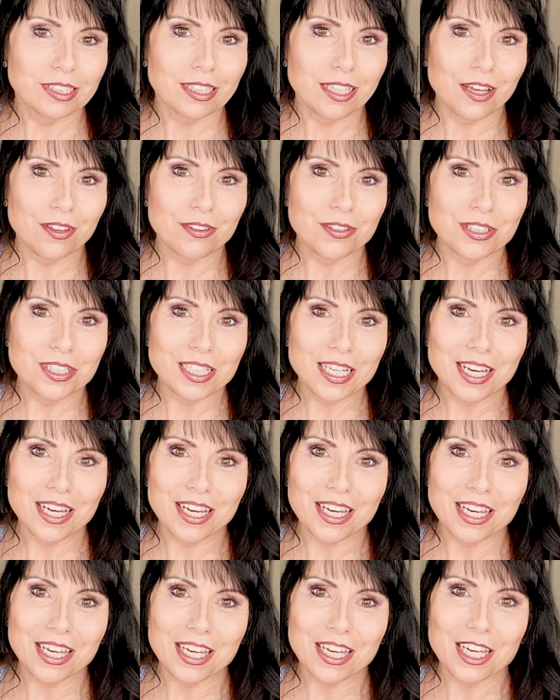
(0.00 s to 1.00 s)
the other
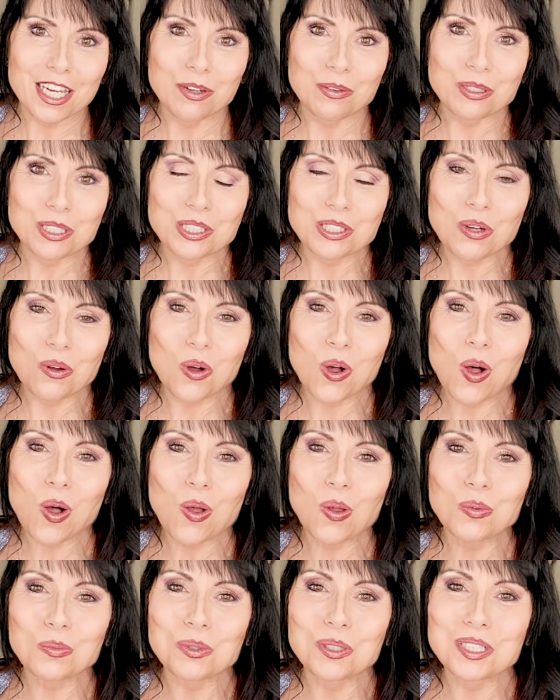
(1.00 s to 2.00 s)
day, it was so
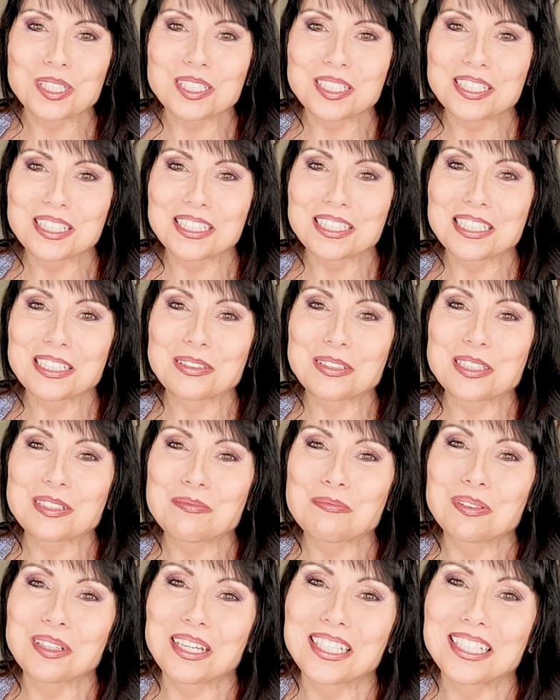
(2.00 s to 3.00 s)
cold, we were sitting there with a
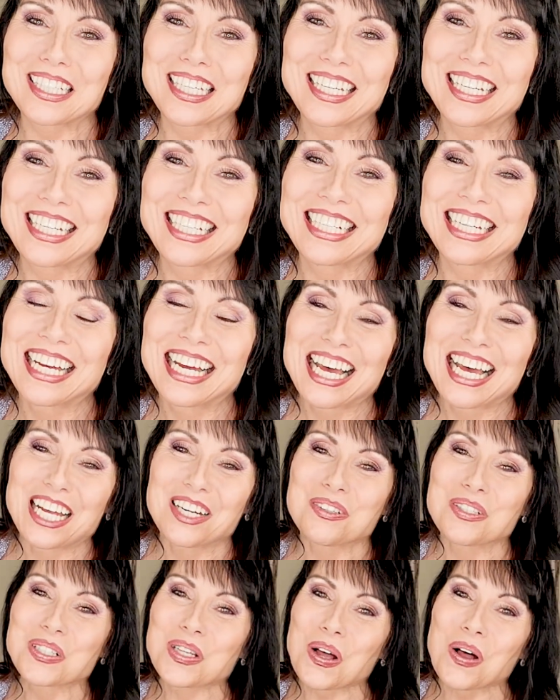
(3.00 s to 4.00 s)
blanket,
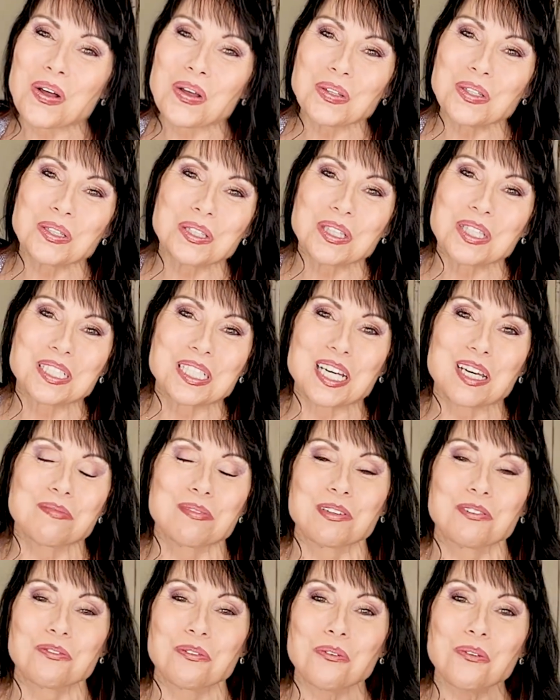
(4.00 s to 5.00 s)
and it was colder the day
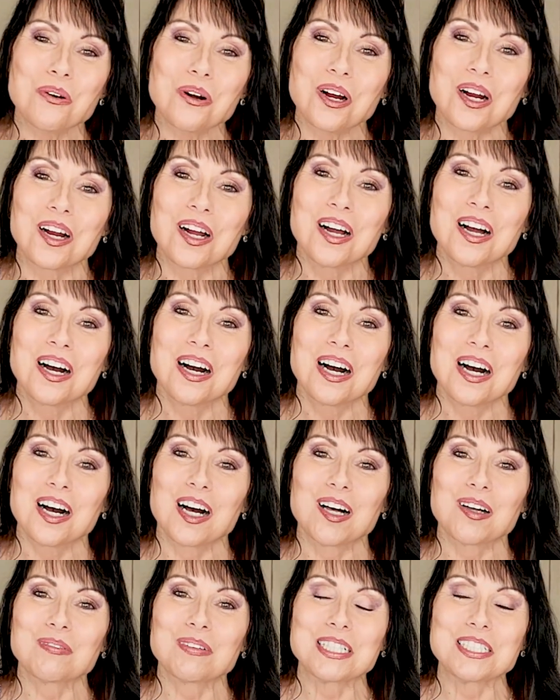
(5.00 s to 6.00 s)
before.
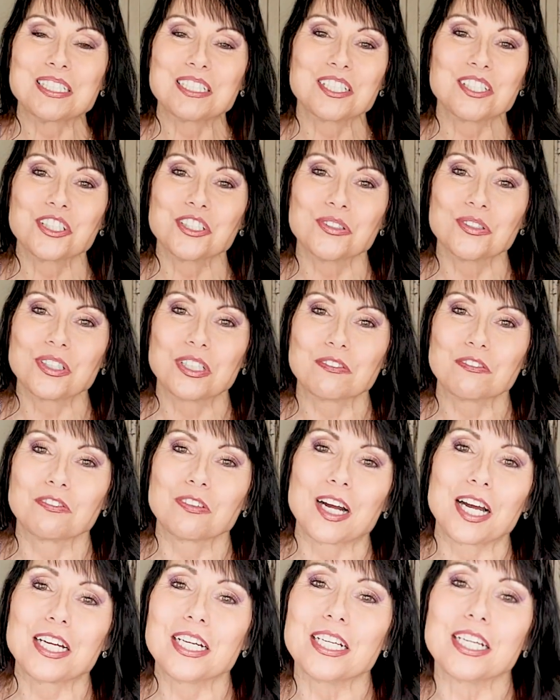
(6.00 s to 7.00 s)
Um, I did a shoot on
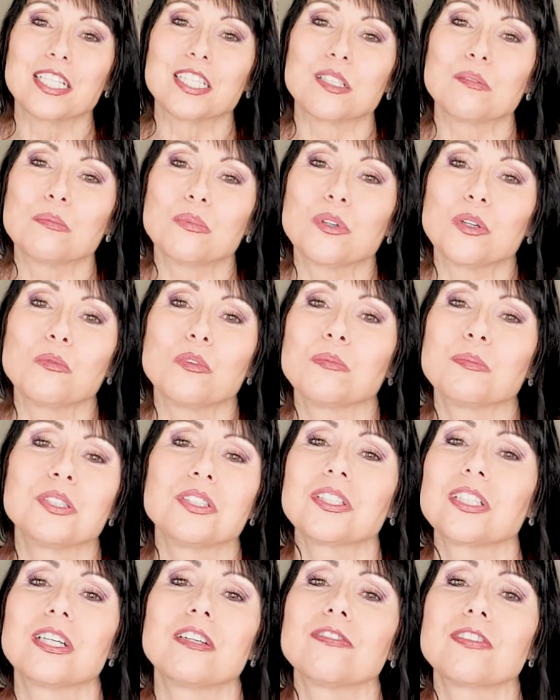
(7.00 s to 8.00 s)
Friday, and the poor woman
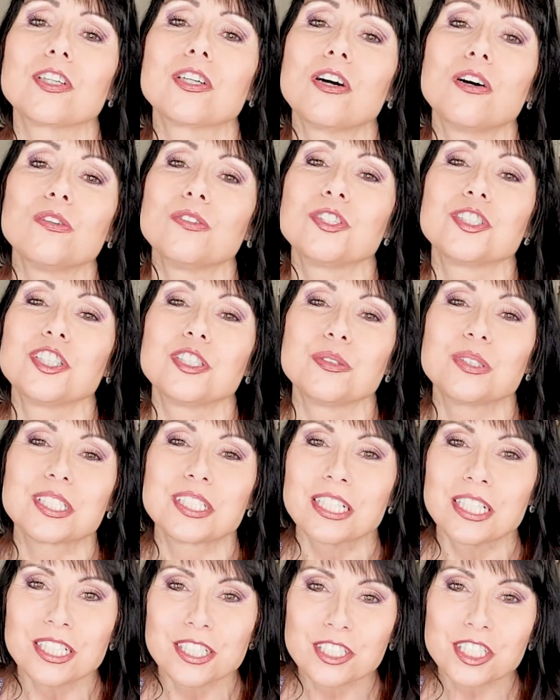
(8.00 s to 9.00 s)
took off her coat and she
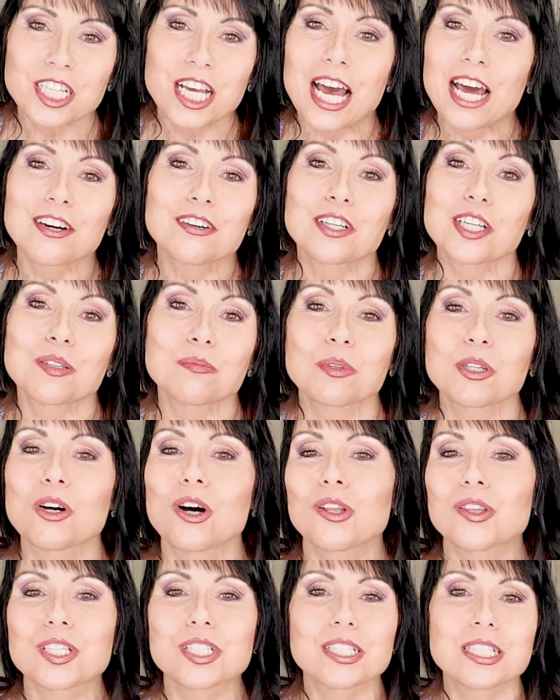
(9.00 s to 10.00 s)
was chattering, but
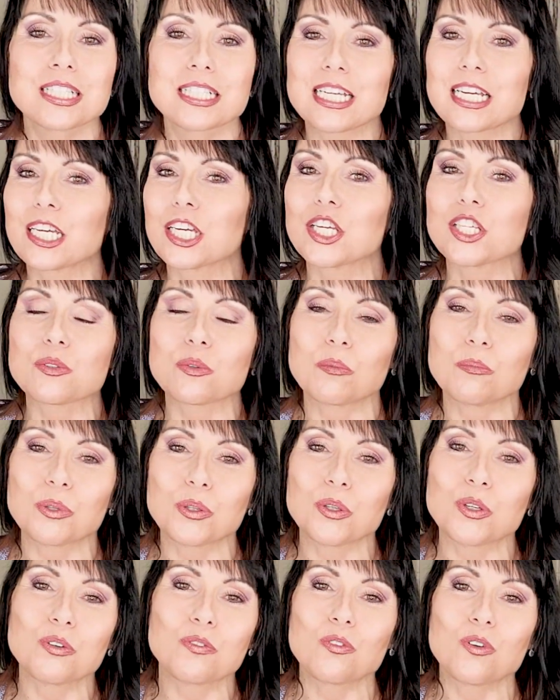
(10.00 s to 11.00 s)
all the azaleas were
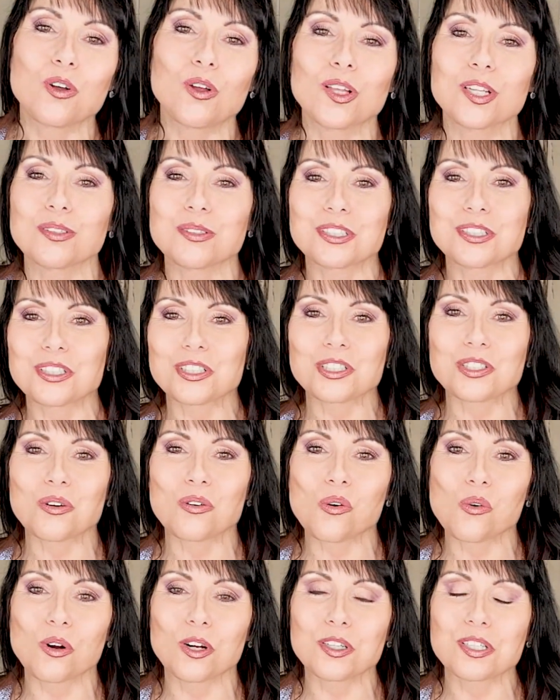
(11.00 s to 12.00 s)
beautiful and it was just so
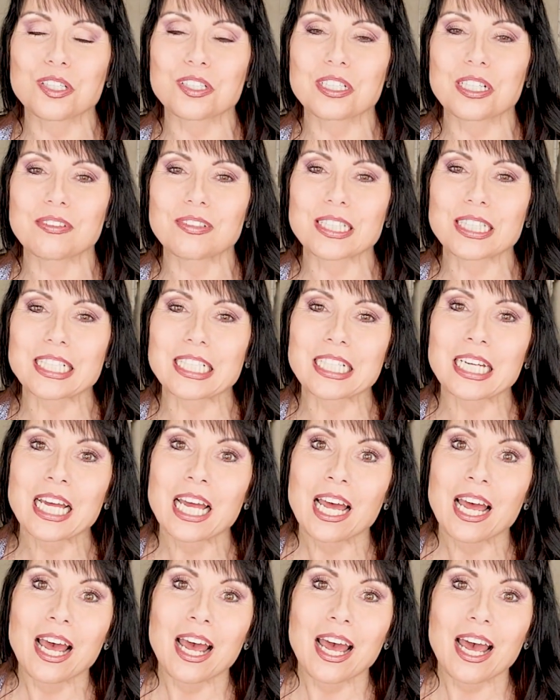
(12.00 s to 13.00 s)
gorgeous and everything.
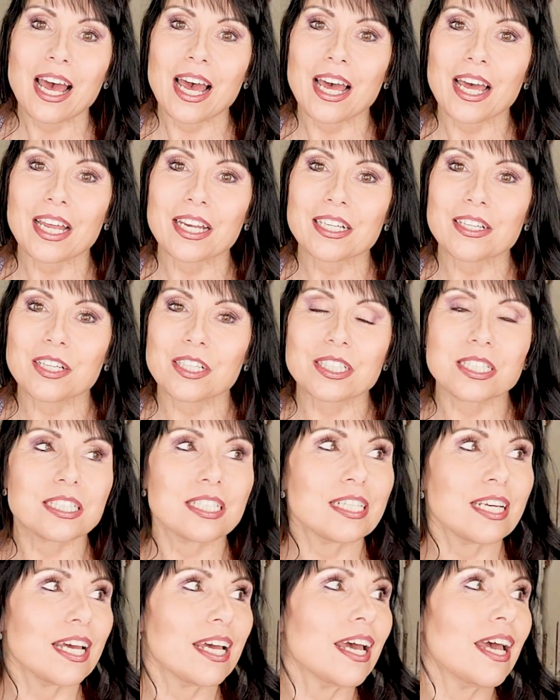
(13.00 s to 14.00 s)
And
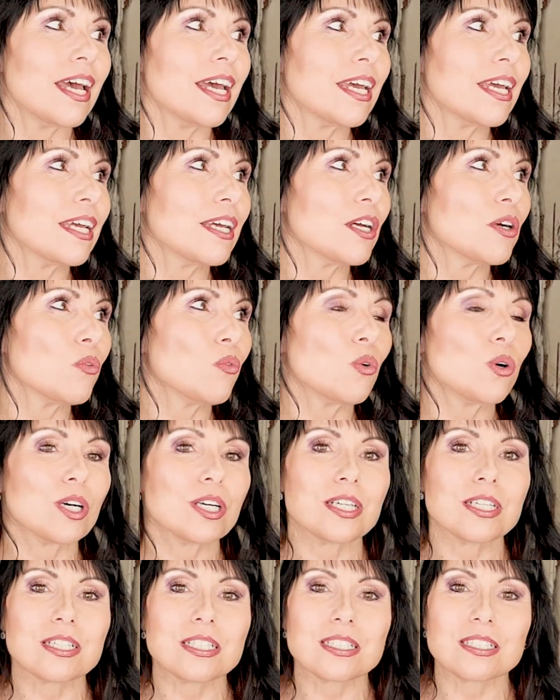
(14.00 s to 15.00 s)
today
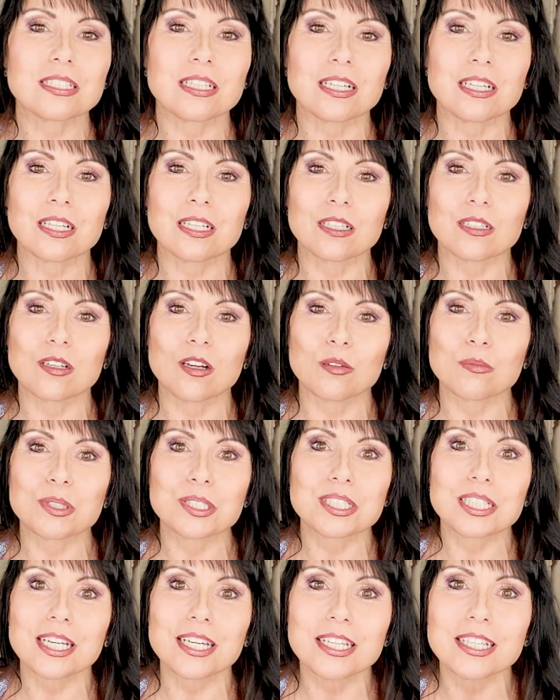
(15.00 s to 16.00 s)
was uh,
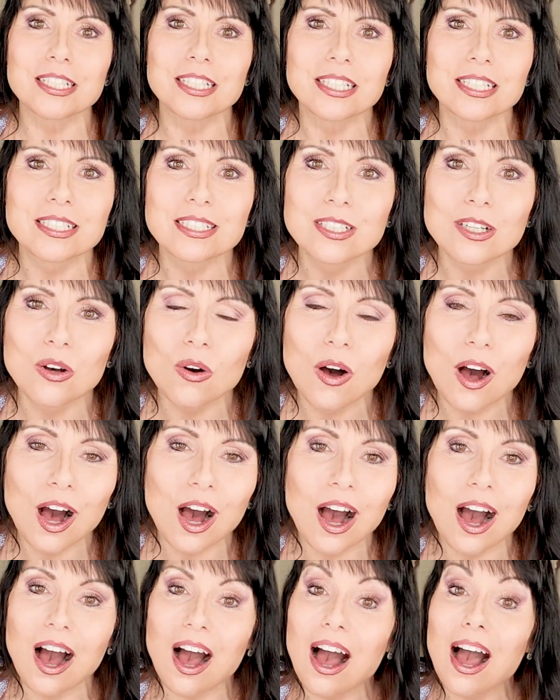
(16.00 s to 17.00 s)
almost 80, so
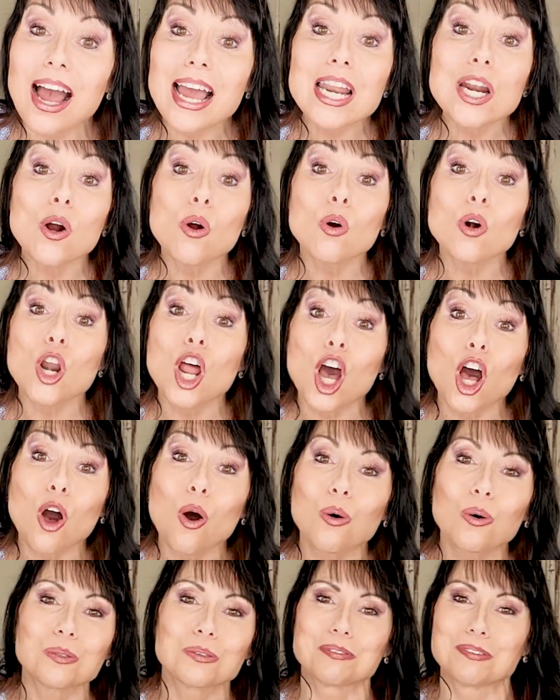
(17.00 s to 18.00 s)
I don't
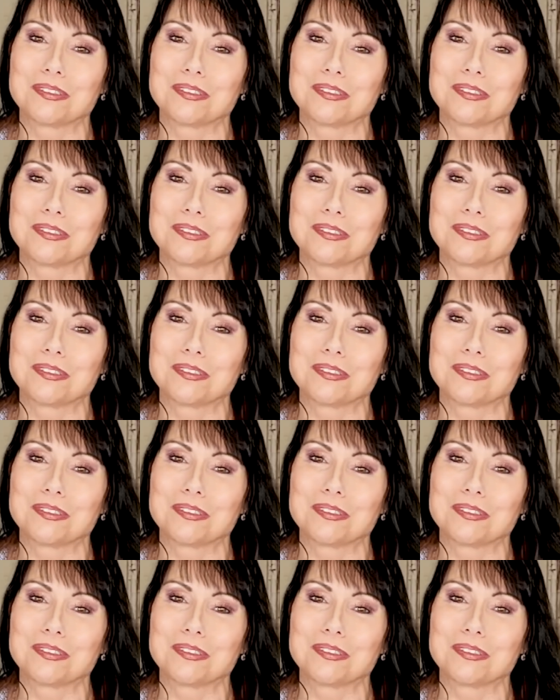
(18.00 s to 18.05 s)
know.